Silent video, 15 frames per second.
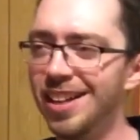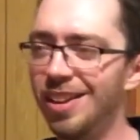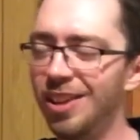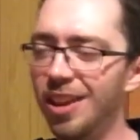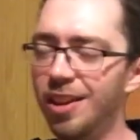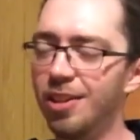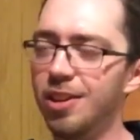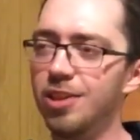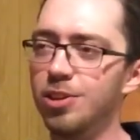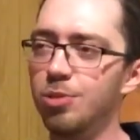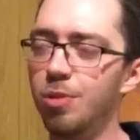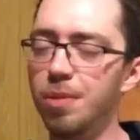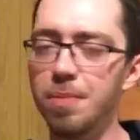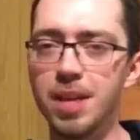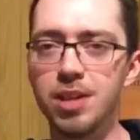A lot of the
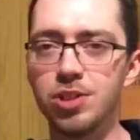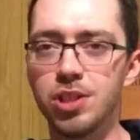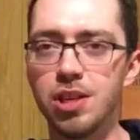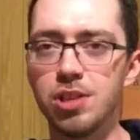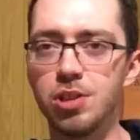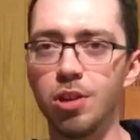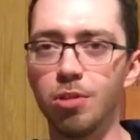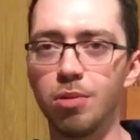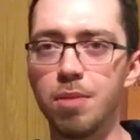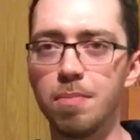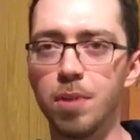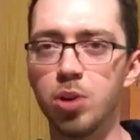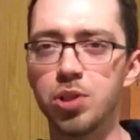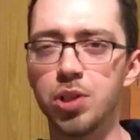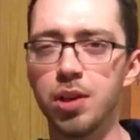Twin Peaks season three
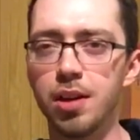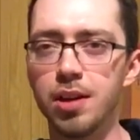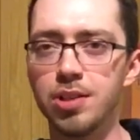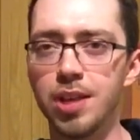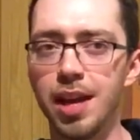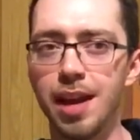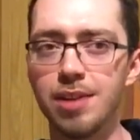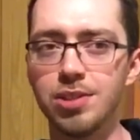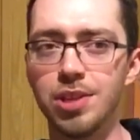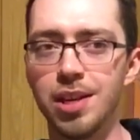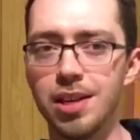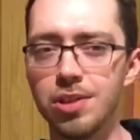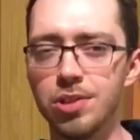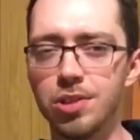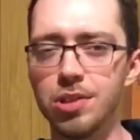merchandise has
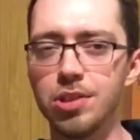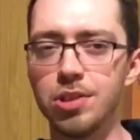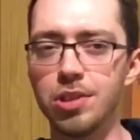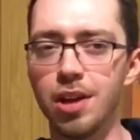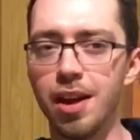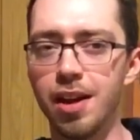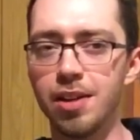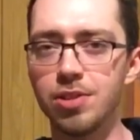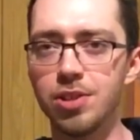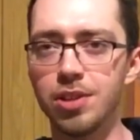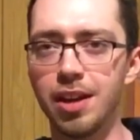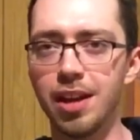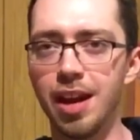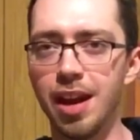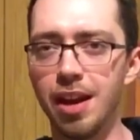his designs
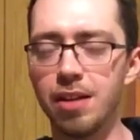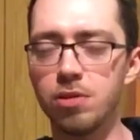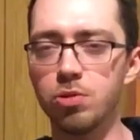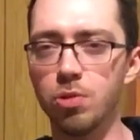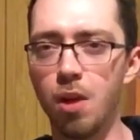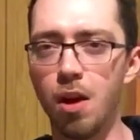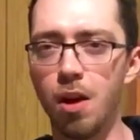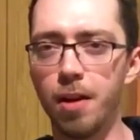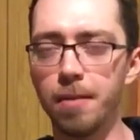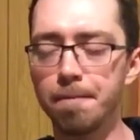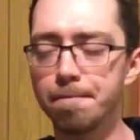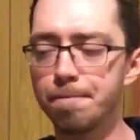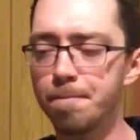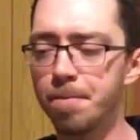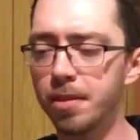like hand drawn,
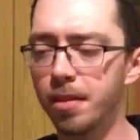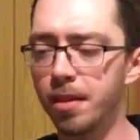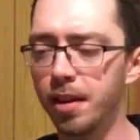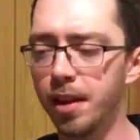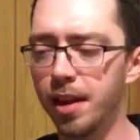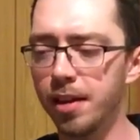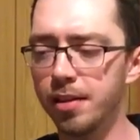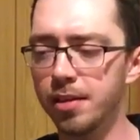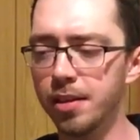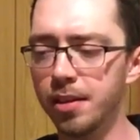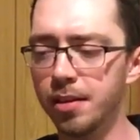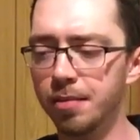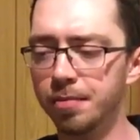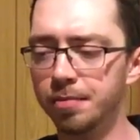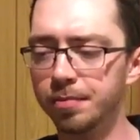and
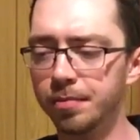uh,